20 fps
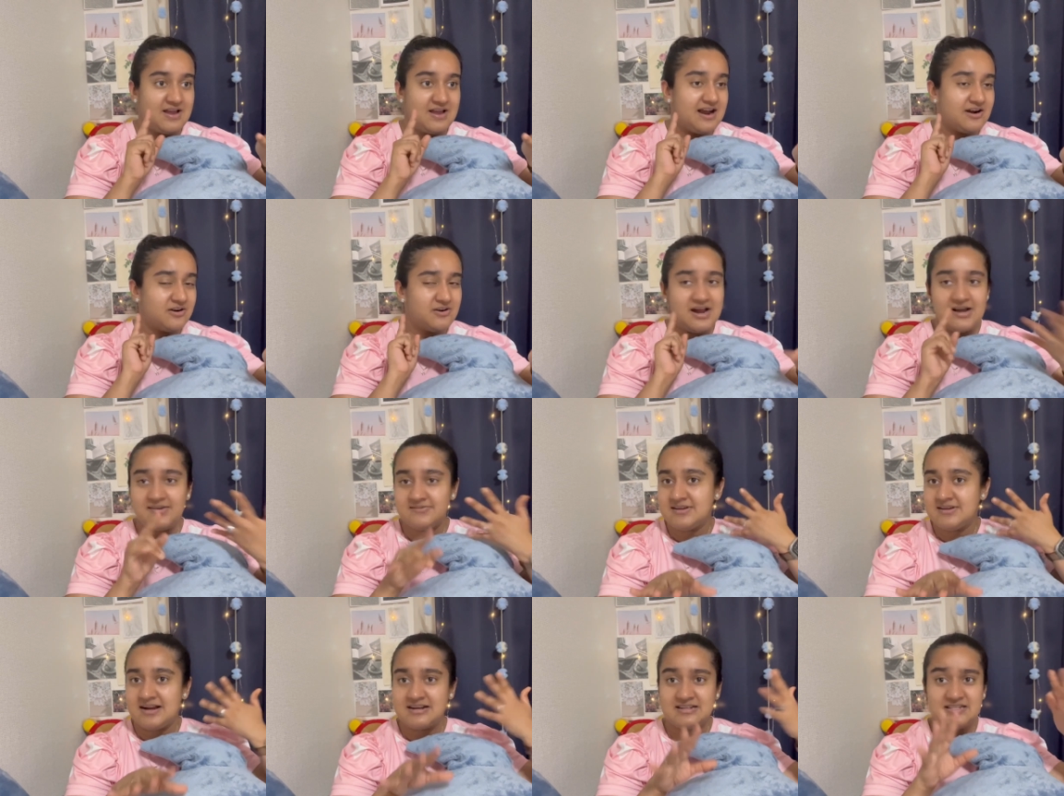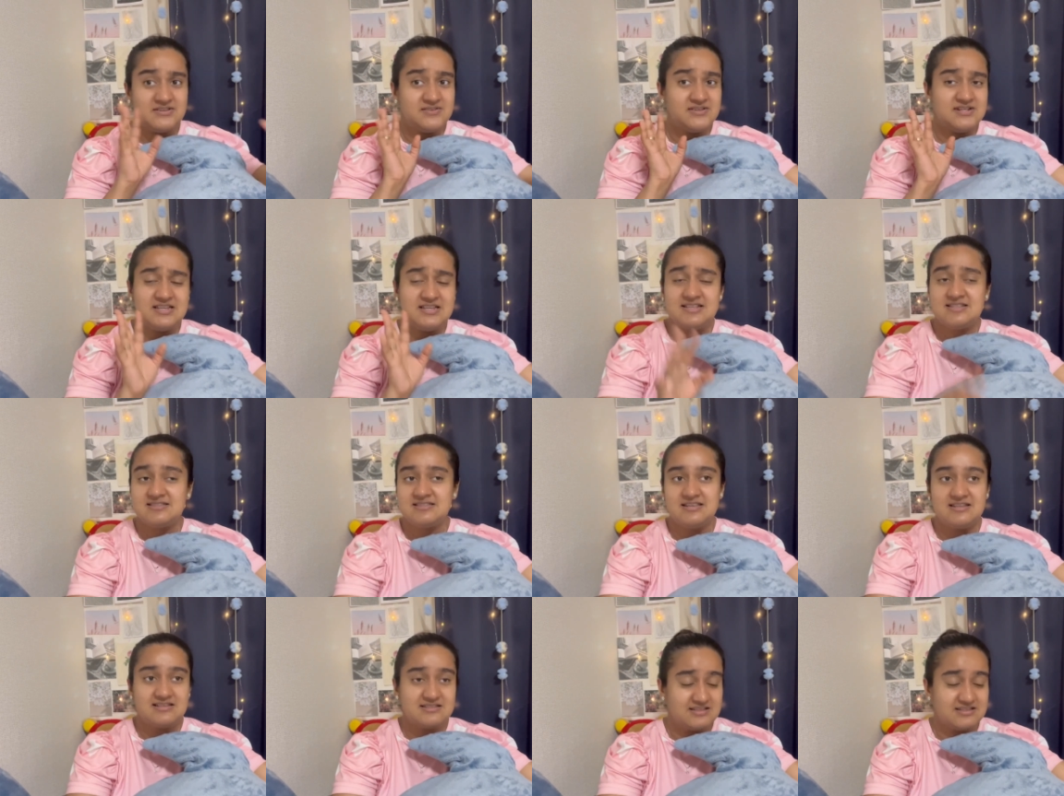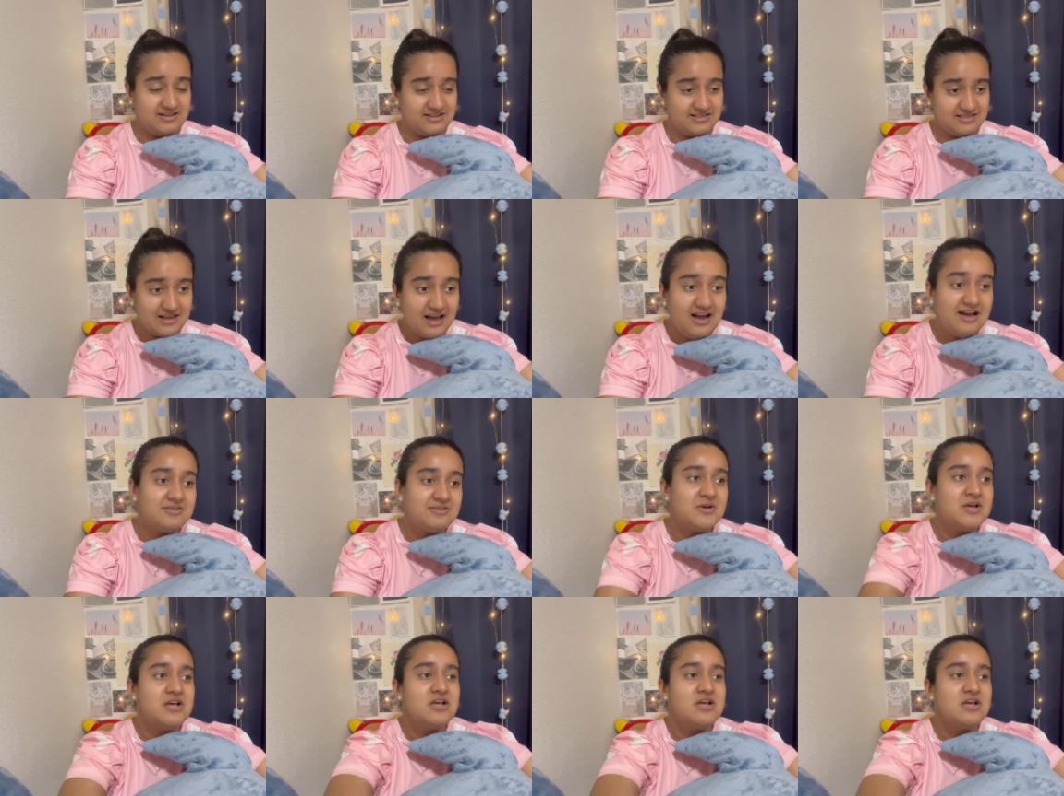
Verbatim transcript: craft activities, things like that.